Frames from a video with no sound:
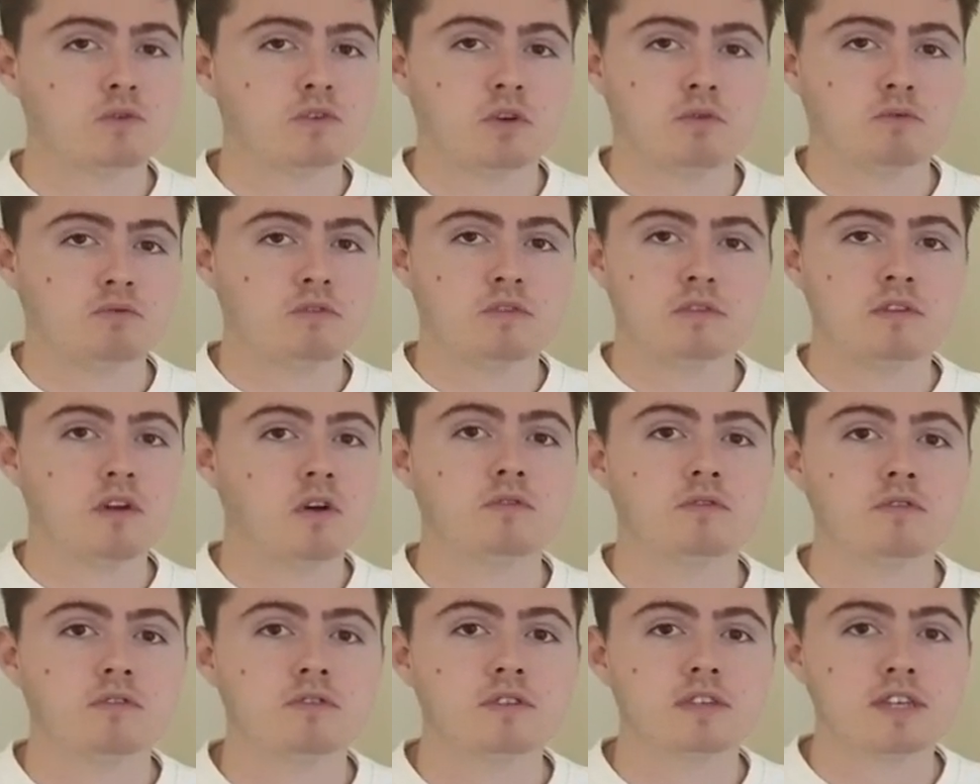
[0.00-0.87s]
So
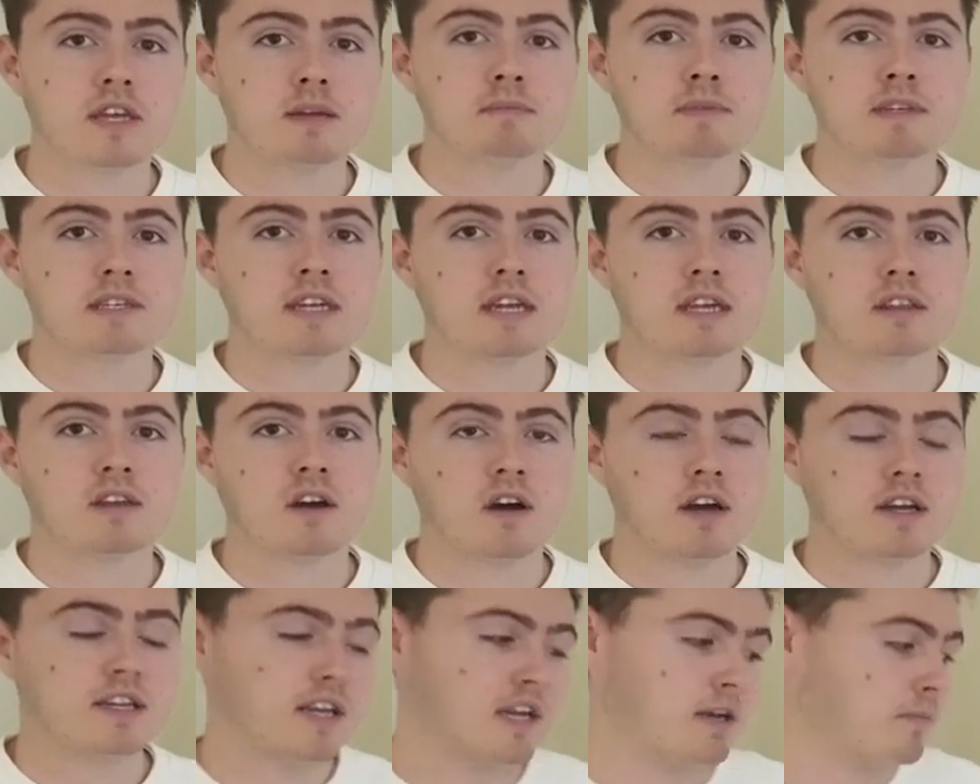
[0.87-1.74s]
don't do the same mistake that
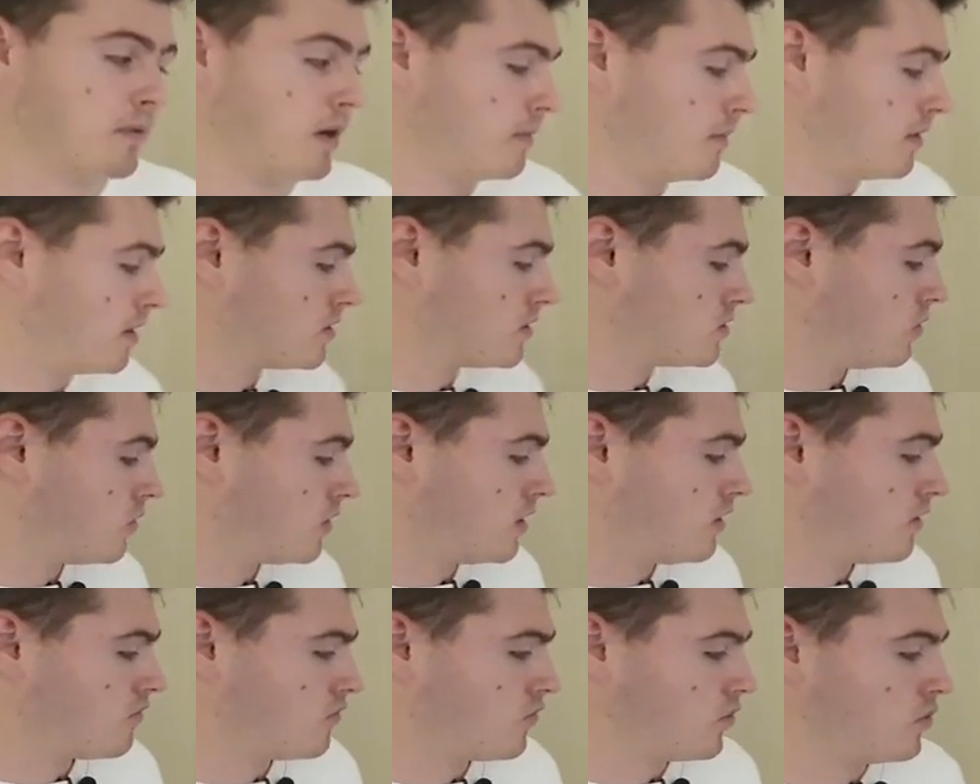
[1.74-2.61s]
I did, but I'm going to
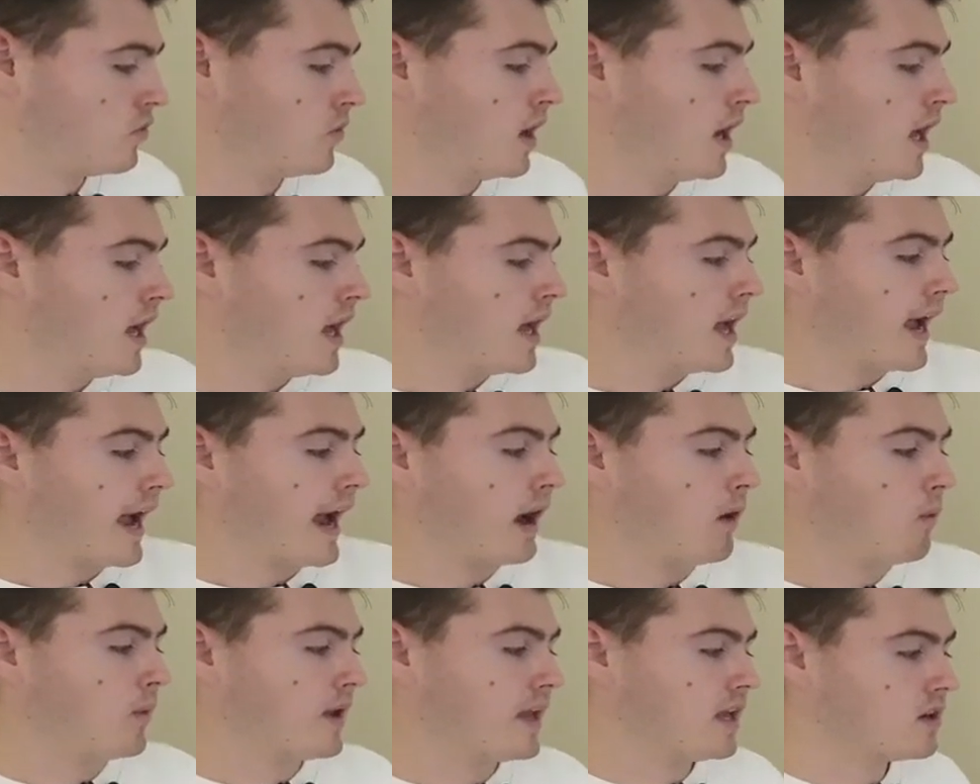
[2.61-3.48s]
talk you through
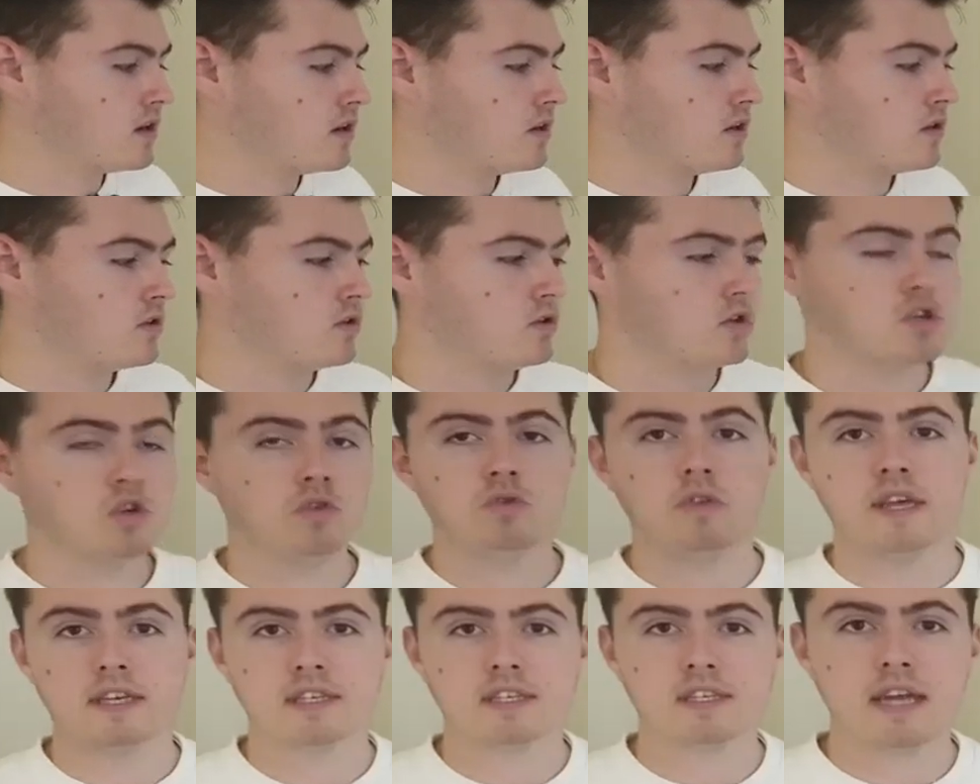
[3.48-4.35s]
how we can
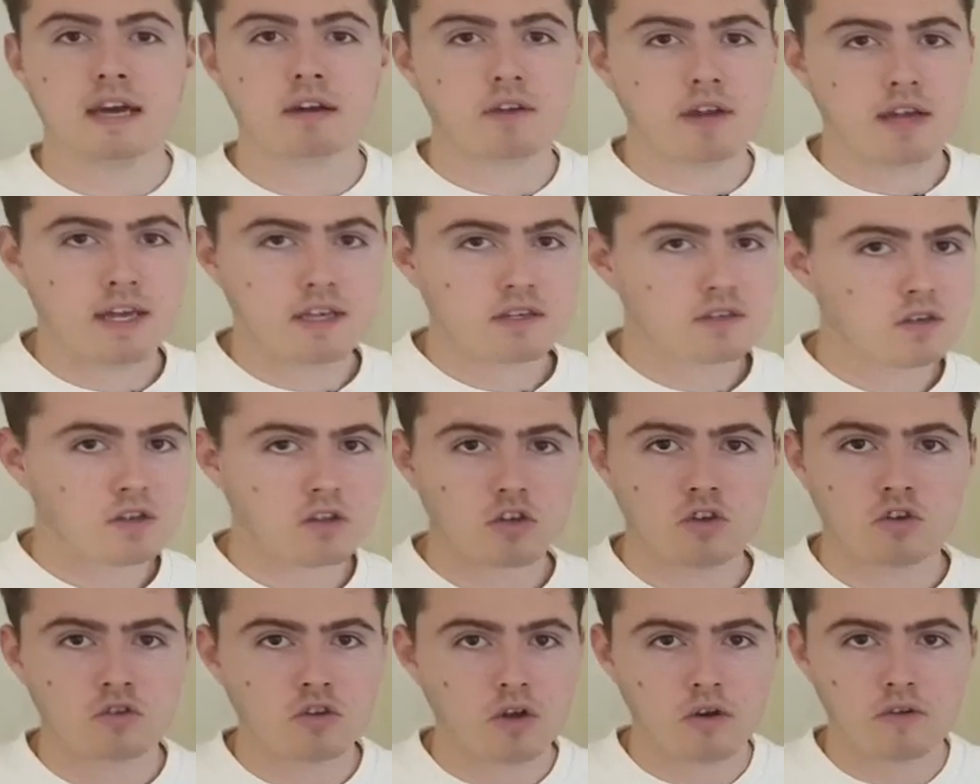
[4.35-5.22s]
do this down here so
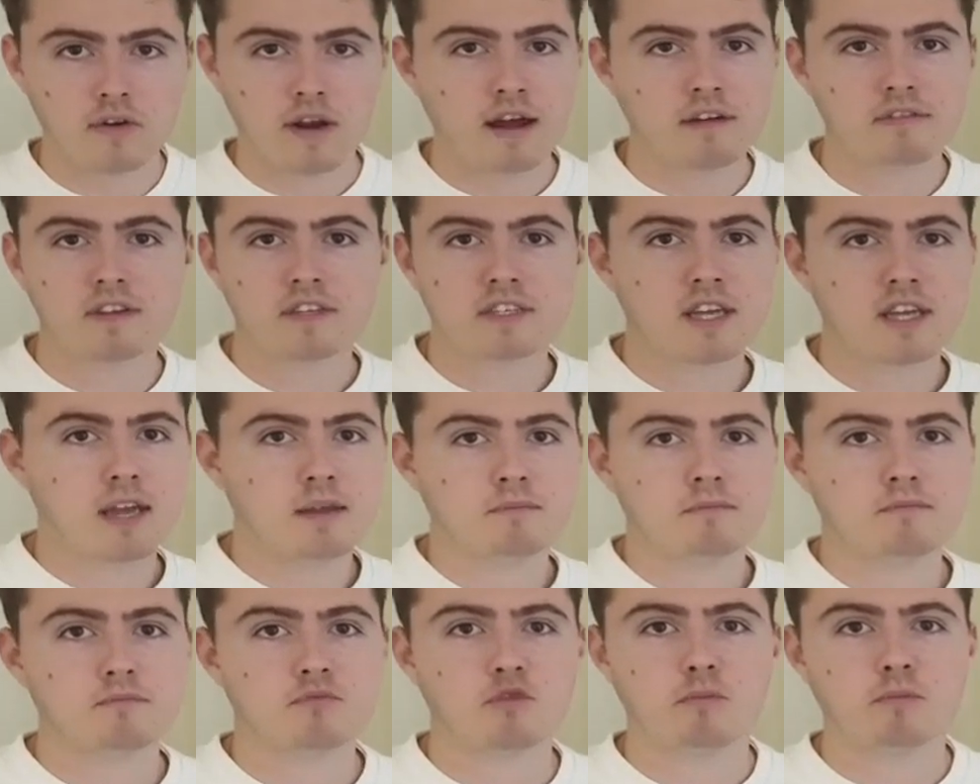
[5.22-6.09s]
that you don't have the
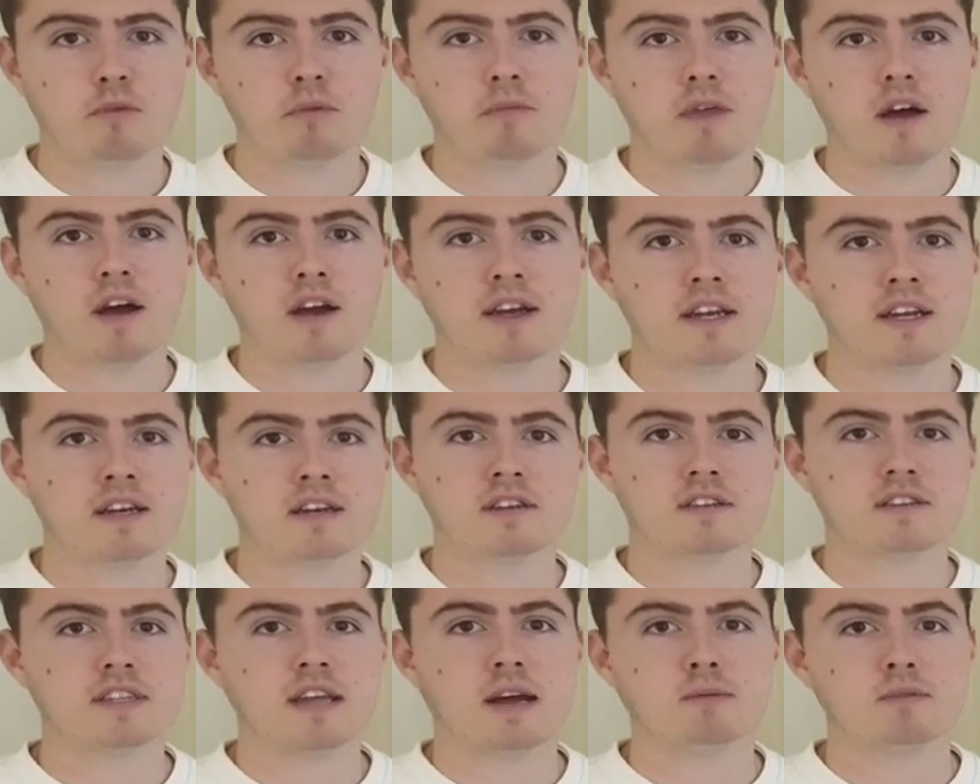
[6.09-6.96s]
same problem that I did,
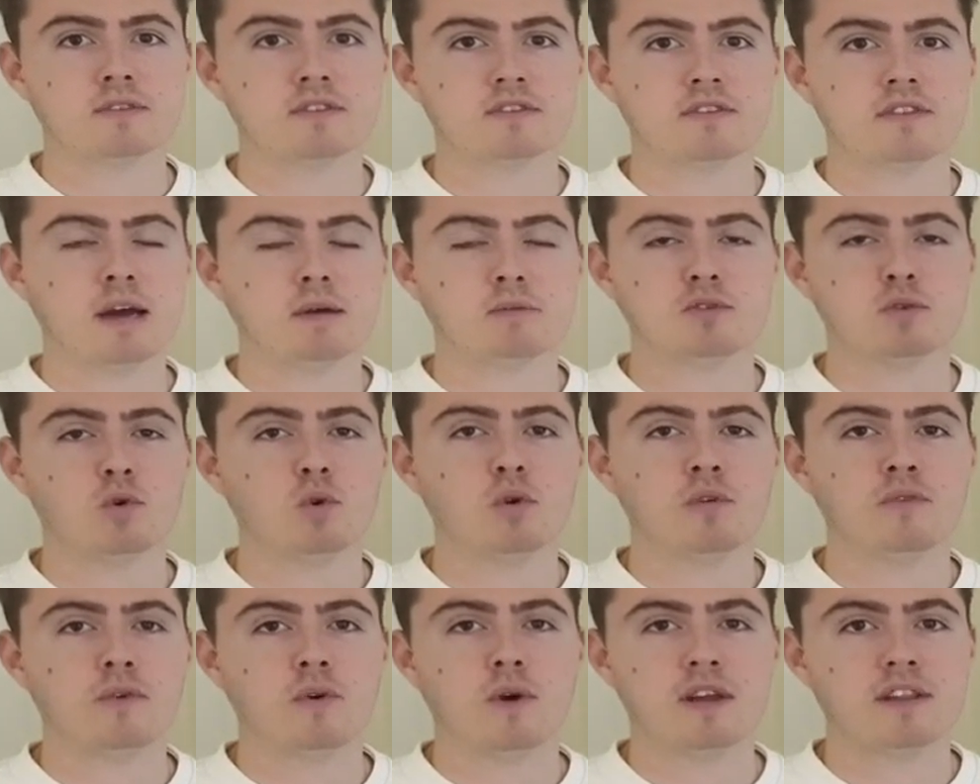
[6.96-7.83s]
because that was
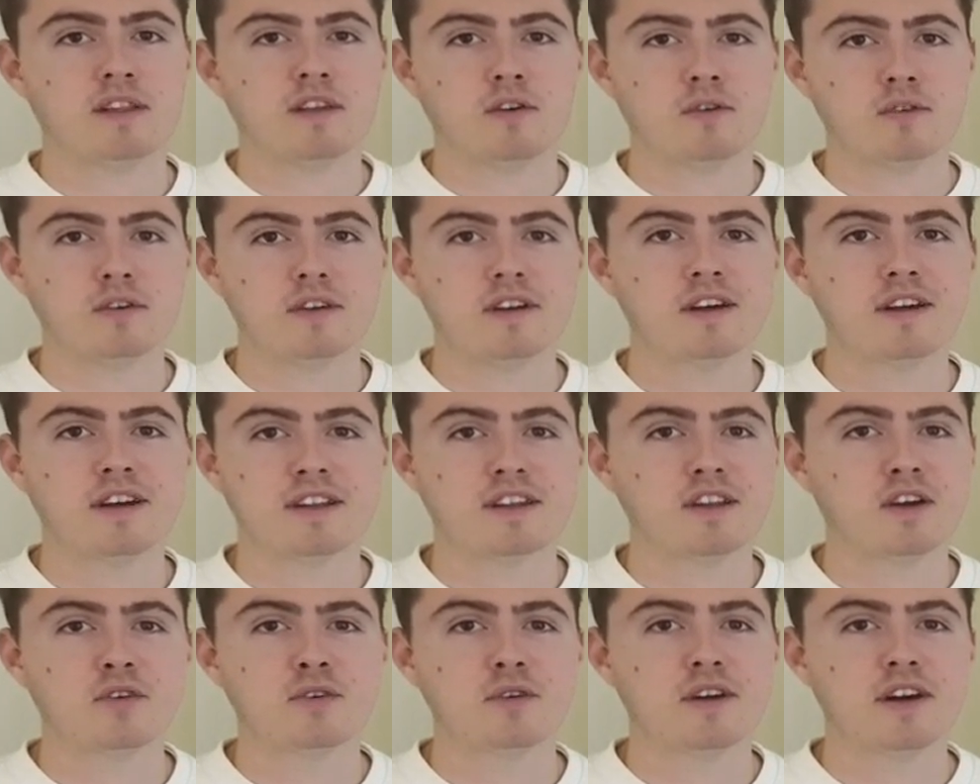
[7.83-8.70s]
awful. I
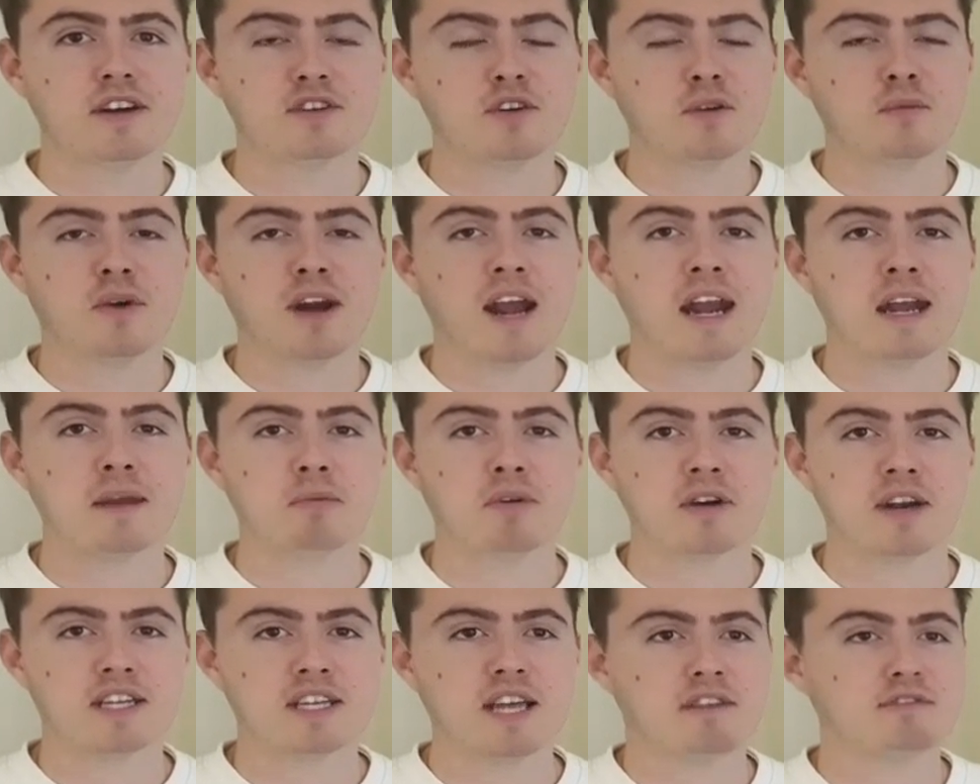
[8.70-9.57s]
don't want
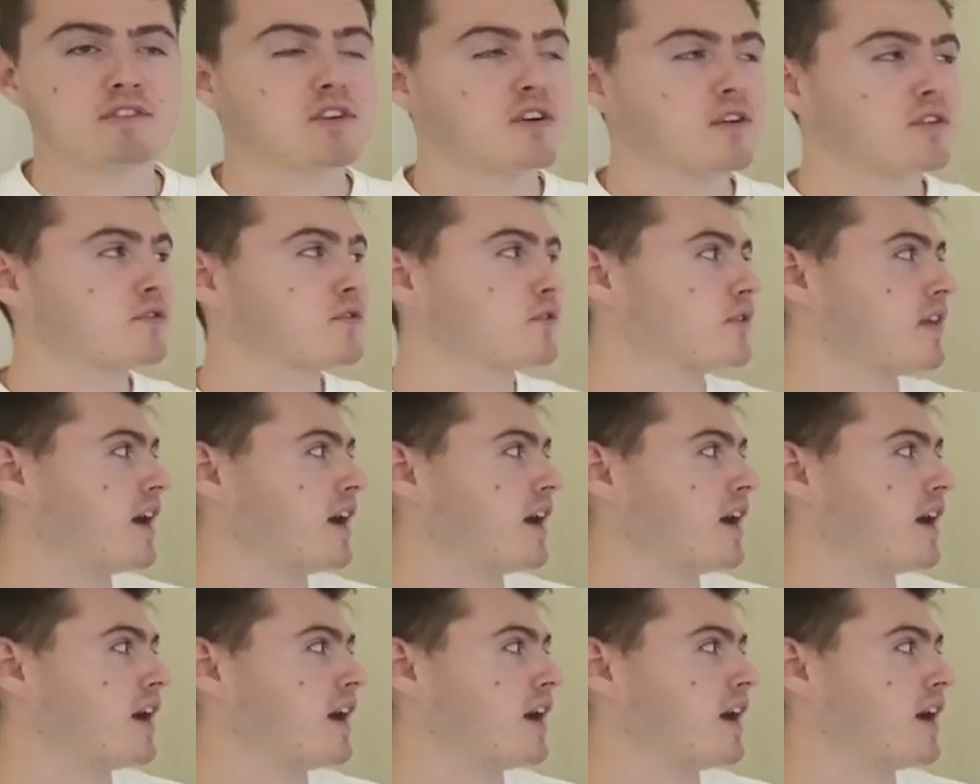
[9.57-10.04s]
anybody to have to go through